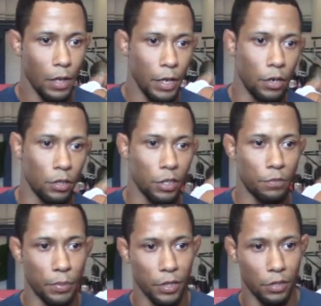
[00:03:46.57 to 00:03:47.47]
He knows his
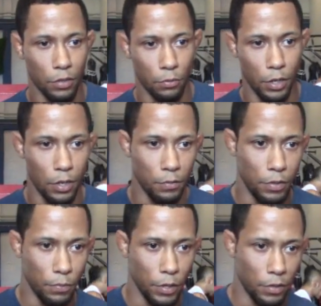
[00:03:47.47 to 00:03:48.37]
business. When it comes
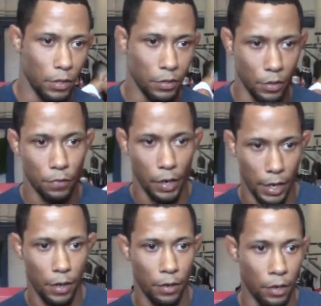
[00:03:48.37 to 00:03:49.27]
to business, it's
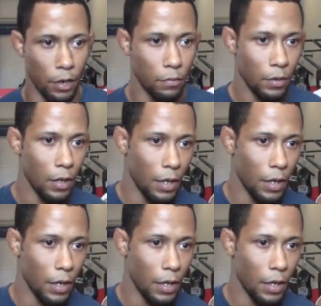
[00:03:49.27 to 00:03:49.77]
fighting, you know.